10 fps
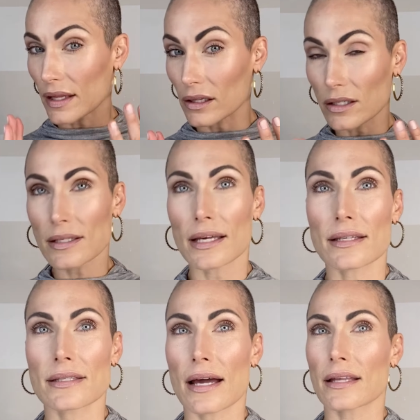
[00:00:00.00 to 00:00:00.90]
It looks like
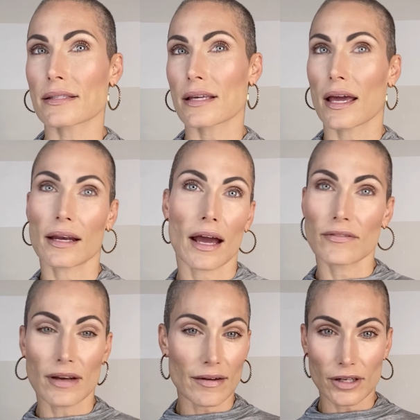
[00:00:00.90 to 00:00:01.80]
a second skin.
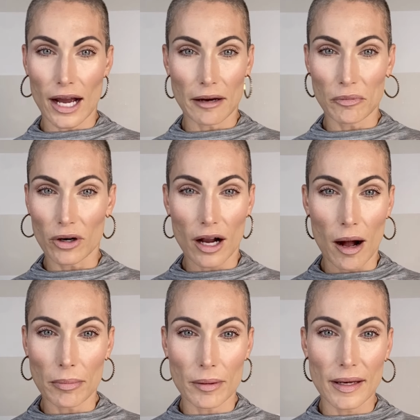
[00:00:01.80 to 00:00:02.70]
I've never had more
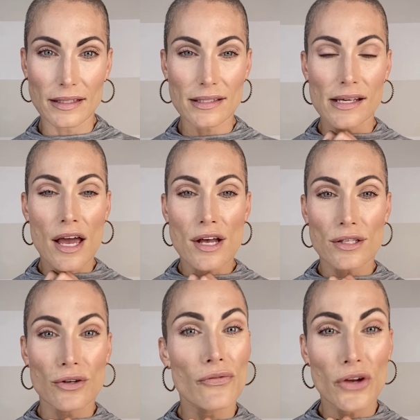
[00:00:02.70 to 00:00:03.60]
compliments.
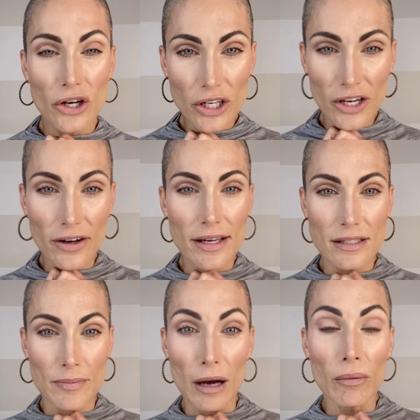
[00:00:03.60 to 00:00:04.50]
So if you're
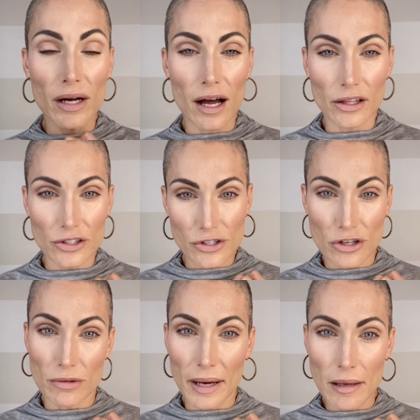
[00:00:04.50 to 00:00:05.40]
curious about what colors
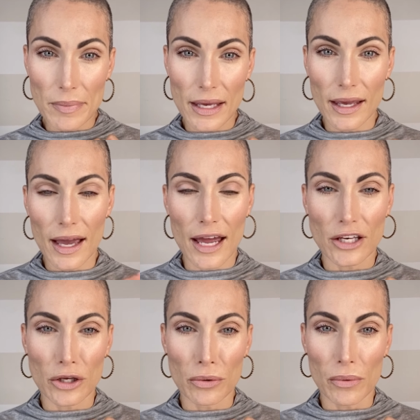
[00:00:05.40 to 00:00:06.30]
you might be
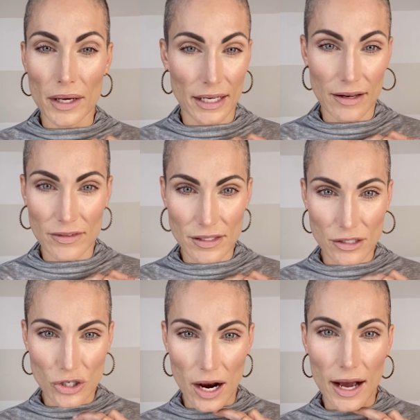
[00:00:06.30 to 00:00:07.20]
and you want to give this
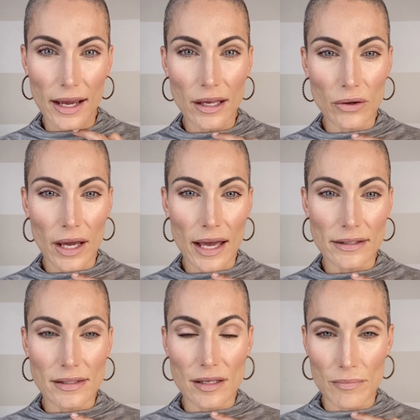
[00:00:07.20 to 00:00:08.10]
a try, you
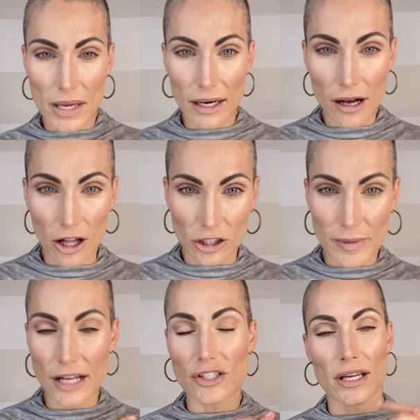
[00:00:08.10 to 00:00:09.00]
can submit a color
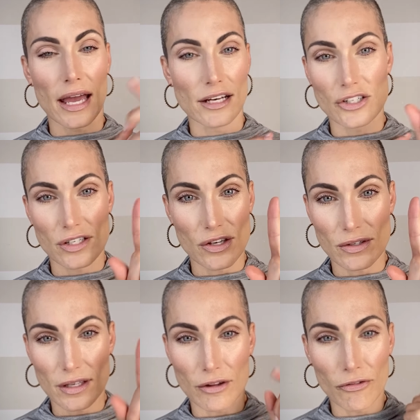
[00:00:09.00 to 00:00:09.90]
match, again, just
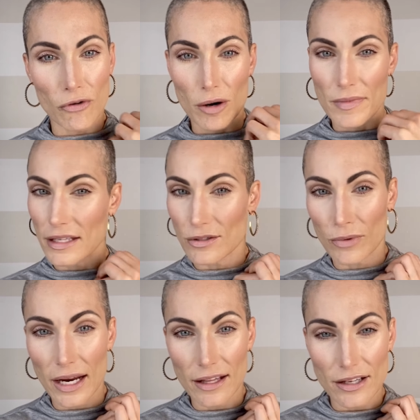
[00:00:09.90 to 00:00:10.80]
using the form that's
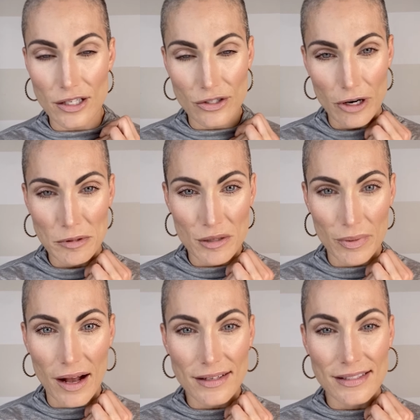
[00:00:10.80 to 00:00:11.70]
right in the description
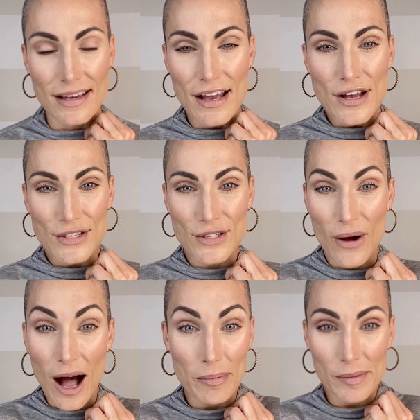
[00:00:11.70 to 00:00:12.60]
box. So
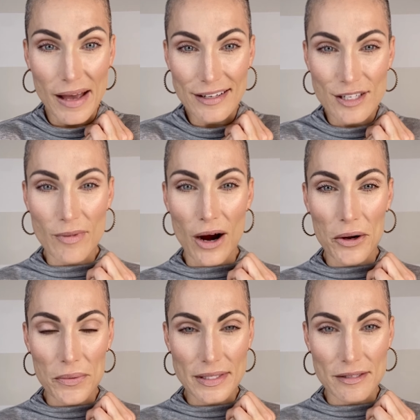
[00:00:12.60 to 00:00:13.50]
I'll be back
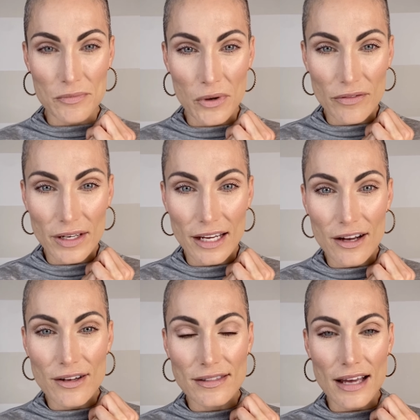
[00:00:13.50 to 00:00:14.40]
tomorrow with some more
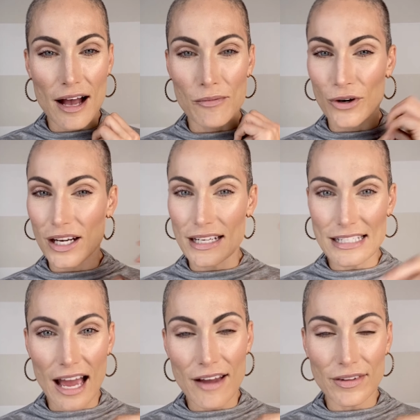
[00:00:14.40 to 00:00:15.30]
videos. We're going
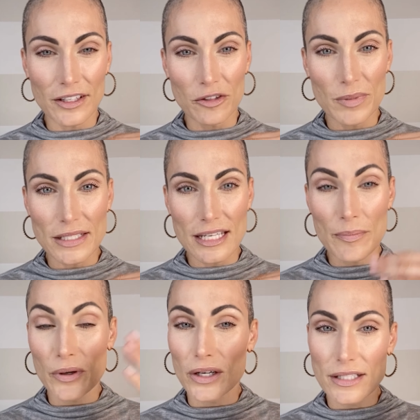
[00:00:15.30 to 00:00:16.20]
to dive a little bit
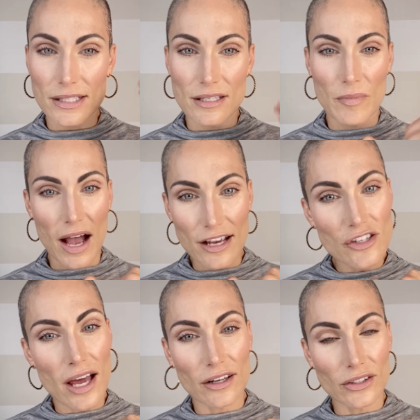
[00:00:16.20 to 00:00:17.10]
deeper into some
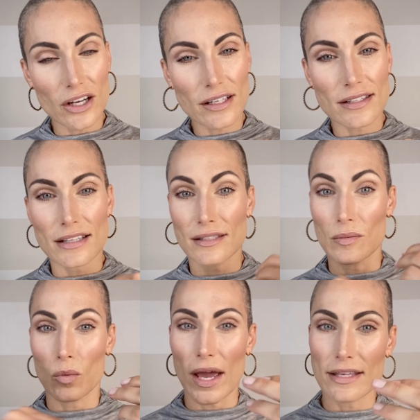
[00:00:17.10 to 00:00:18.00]
eyeshadow looks and
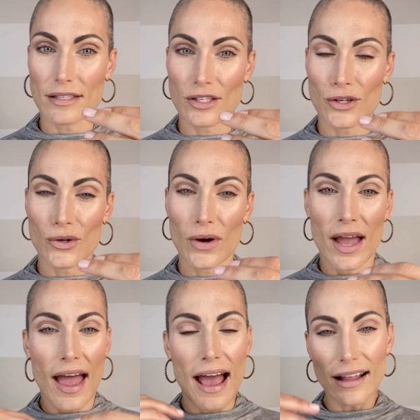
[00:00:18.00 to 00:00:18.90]
some ways to
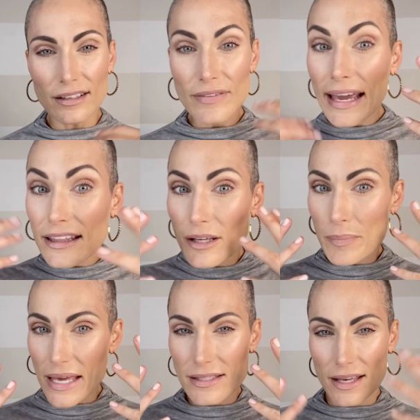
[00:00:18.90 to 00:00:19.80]
elevate the
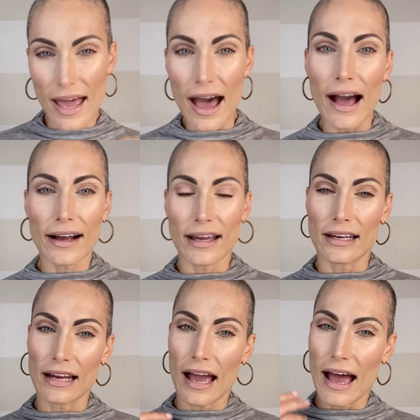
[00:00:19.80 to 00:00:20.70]
basic hack
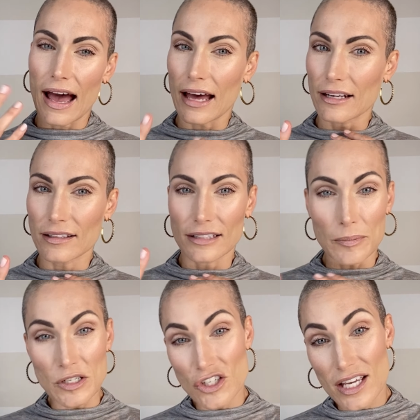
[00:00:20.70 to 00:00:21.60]
and add
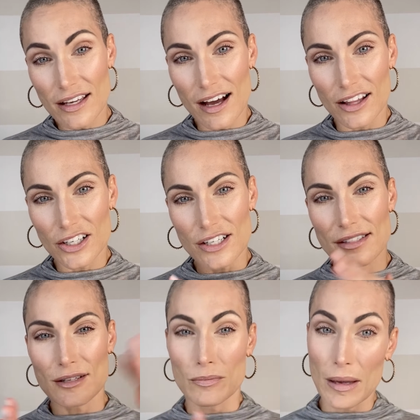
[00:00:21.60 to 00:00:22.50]
lip and cheek
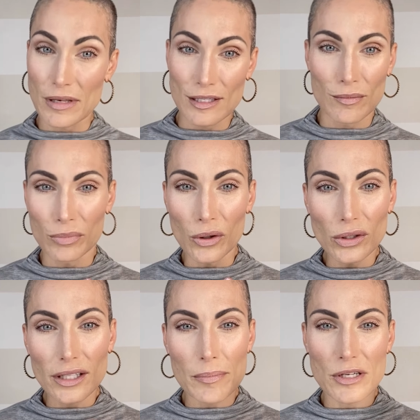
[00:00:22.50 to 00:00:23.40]
colors, so maybe some
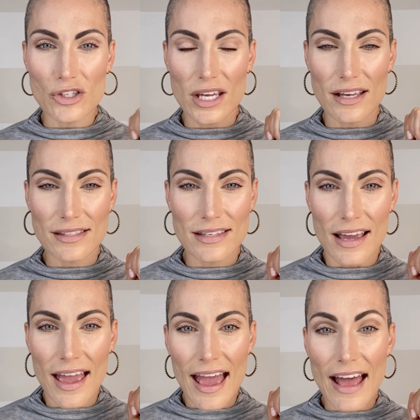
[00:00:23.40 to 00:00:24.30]
bold lip and cheeks.
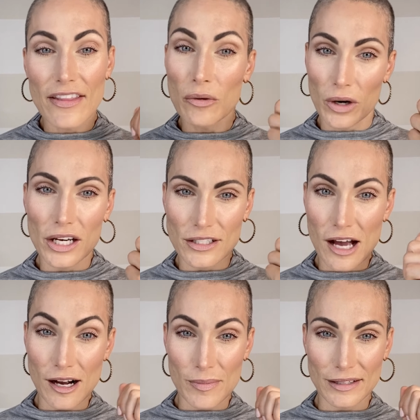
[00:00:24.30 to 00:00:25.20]
And then we're going to
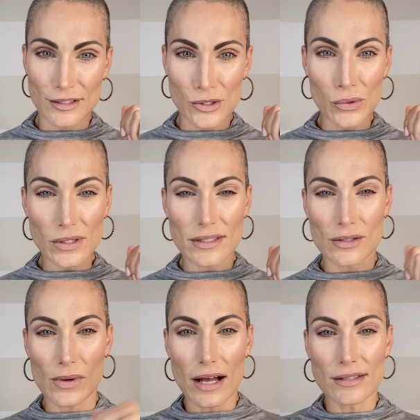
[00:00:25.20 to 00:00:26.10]
talk about the tools
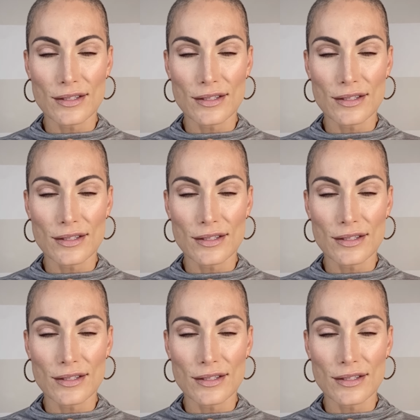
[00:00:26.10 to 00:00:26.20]
as well.